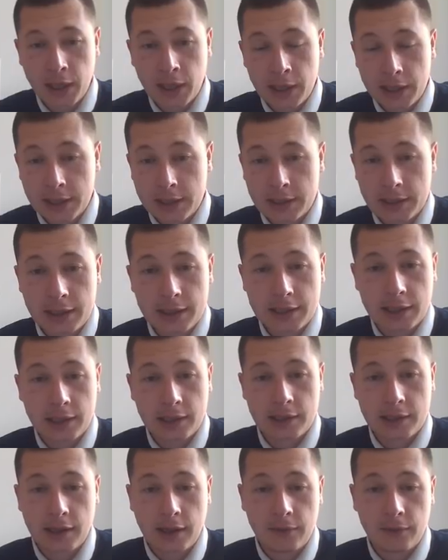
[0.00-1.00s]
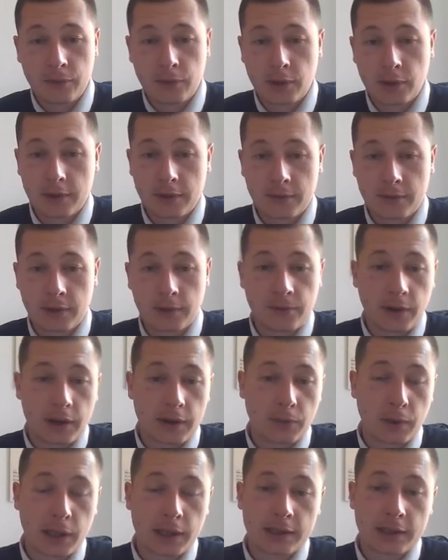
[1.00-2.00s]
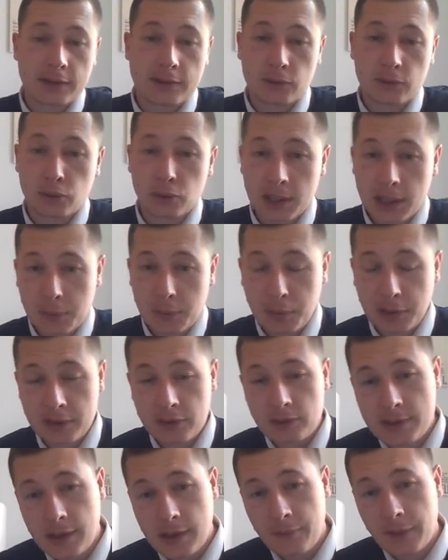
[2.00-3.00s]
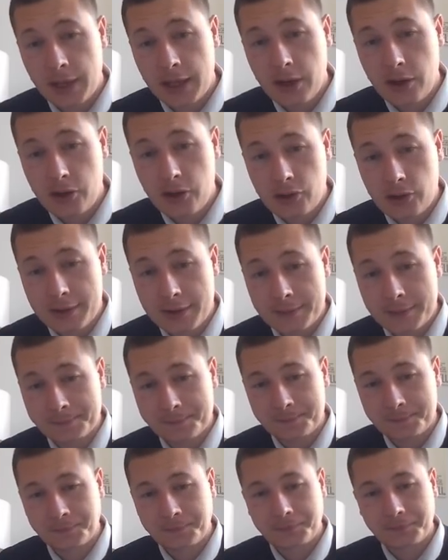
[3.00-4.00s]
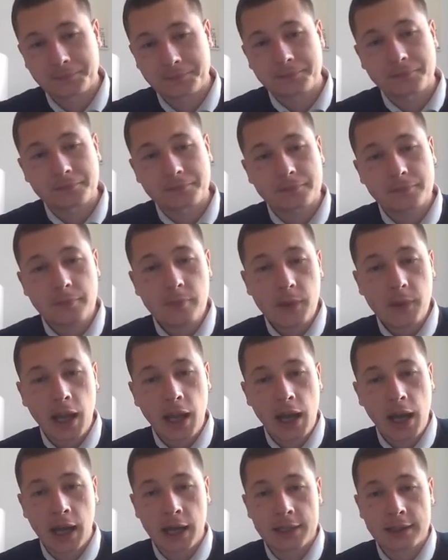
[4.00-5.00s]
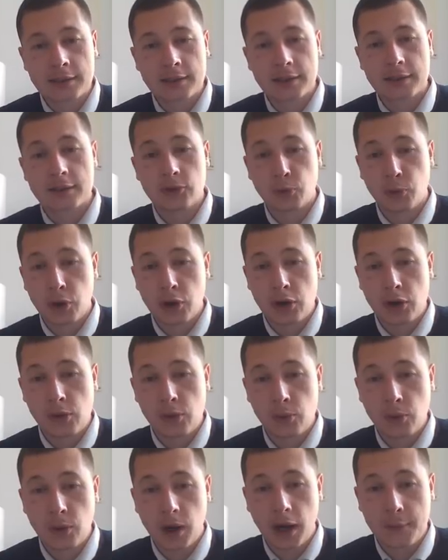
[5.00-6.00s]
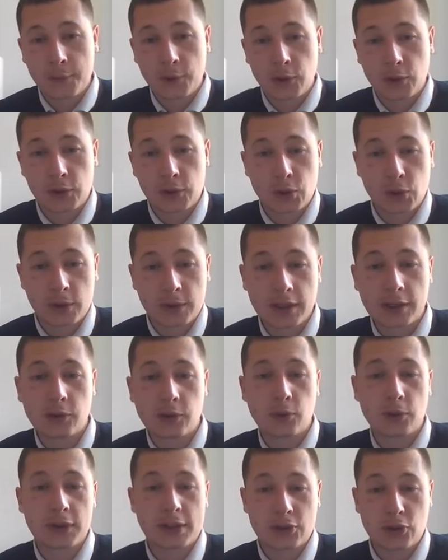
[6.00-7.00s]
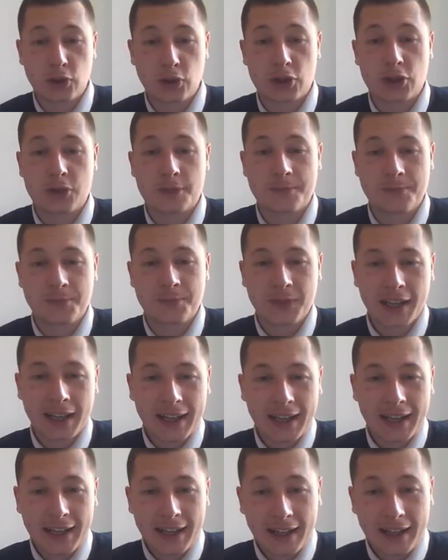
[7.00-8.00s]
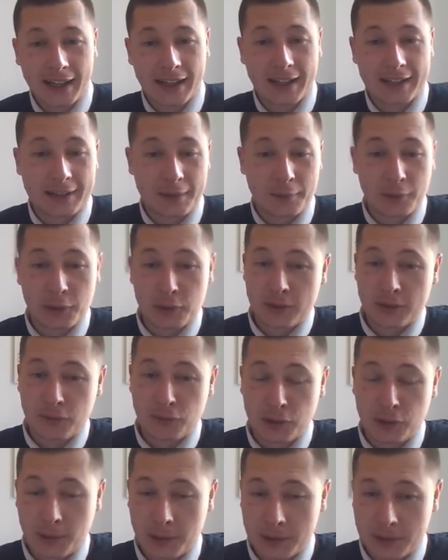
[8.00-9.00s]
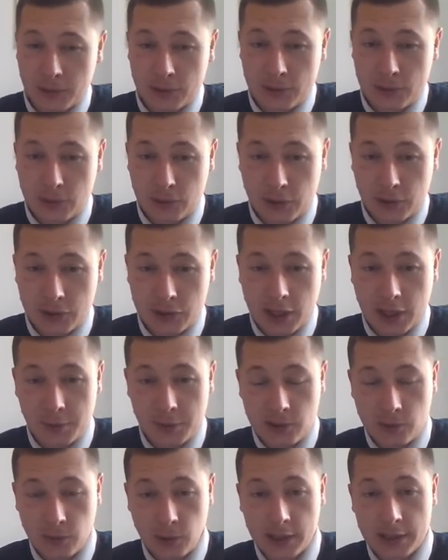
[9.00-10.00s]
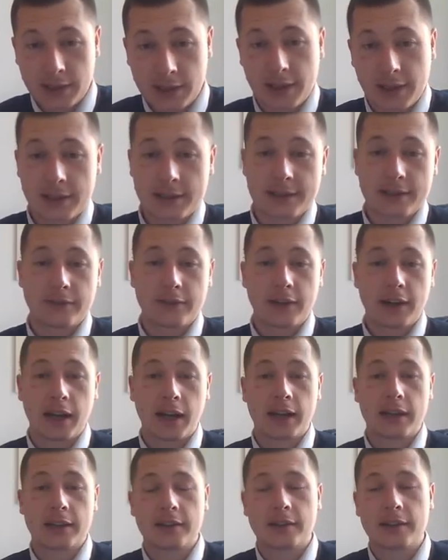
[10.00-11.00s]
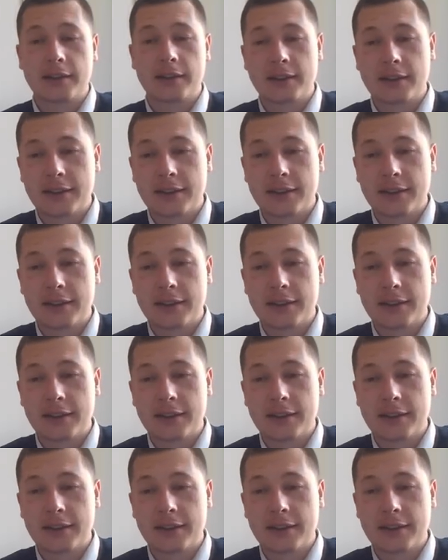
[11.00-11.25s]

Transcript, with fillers: in detail enough, or if I went too deep into some variations. And tomorrow I'm going to continue with the Scotch, and I'm looking forward to the Scotch game. It's quite aggressive and